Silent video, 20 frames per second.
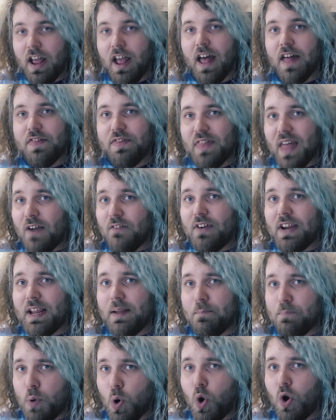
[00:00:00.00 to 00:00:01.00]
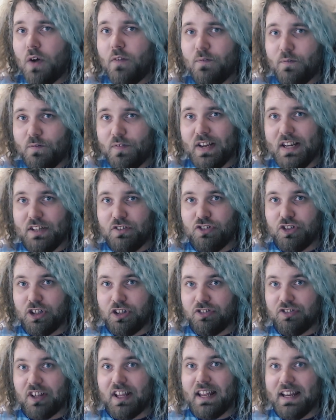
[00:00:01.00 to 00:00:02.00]
are very important
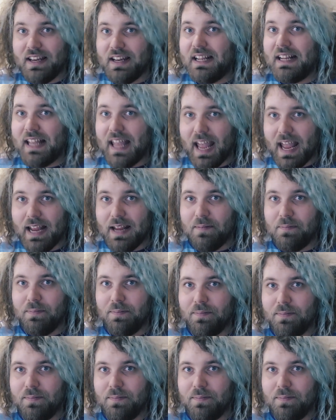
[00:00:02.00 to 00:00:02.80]
features in a game.